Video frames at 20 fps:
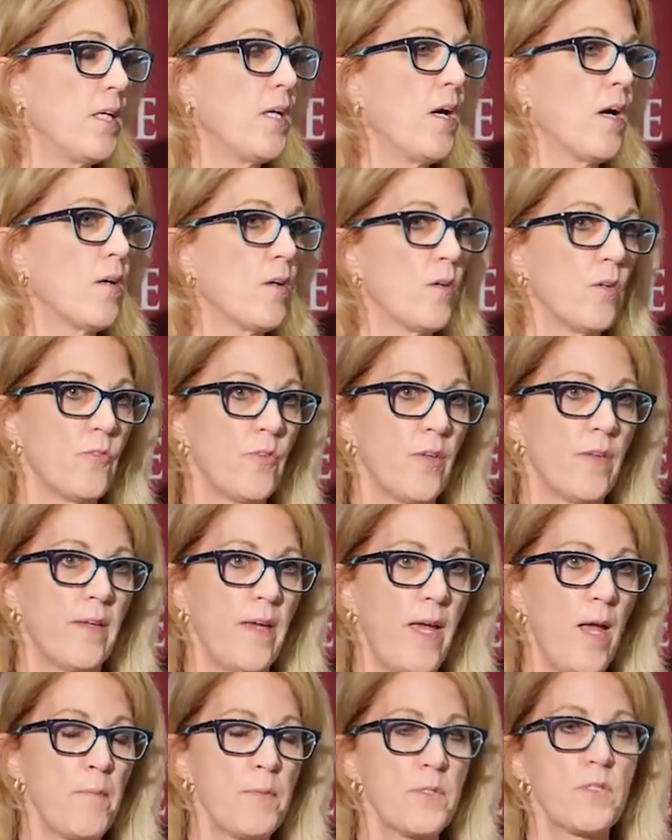young girls on
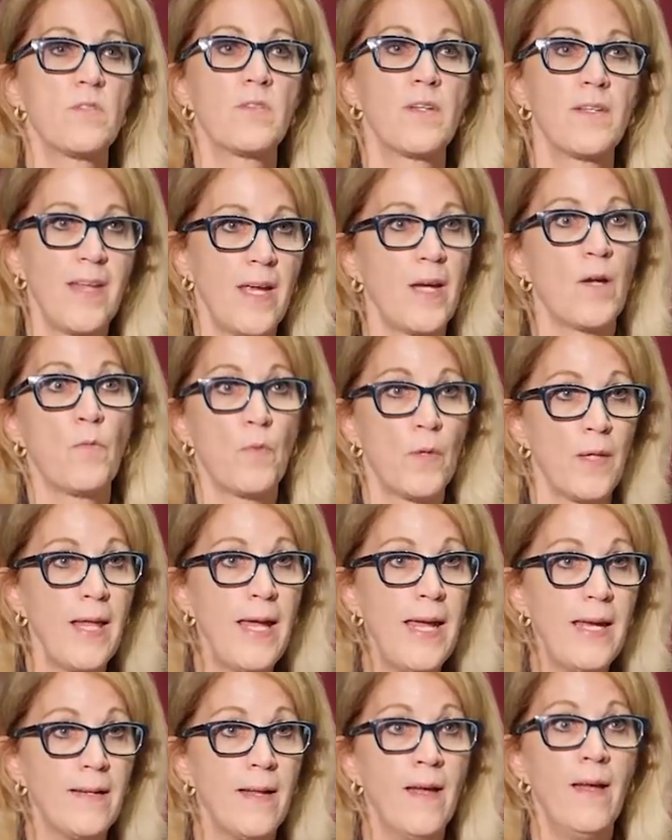campuses, because they can
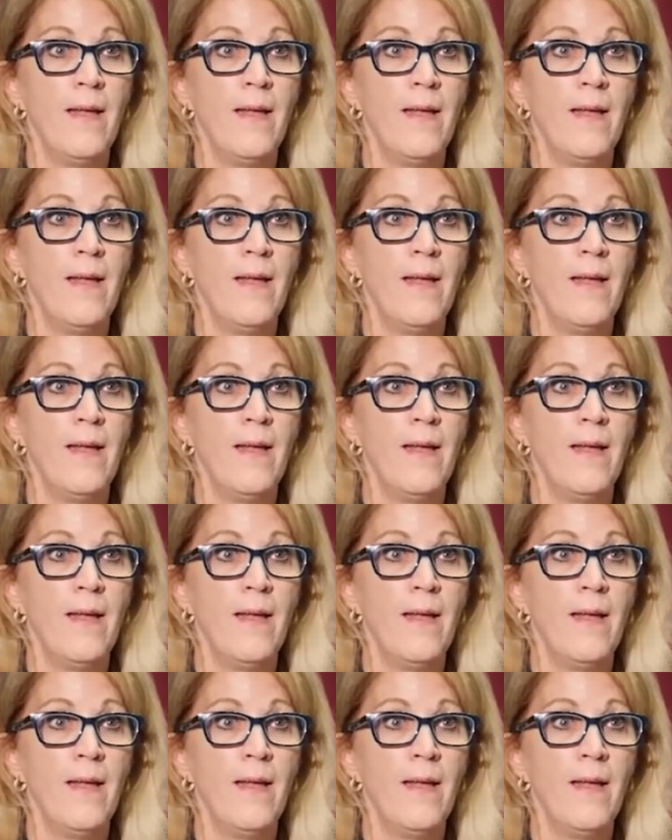relate.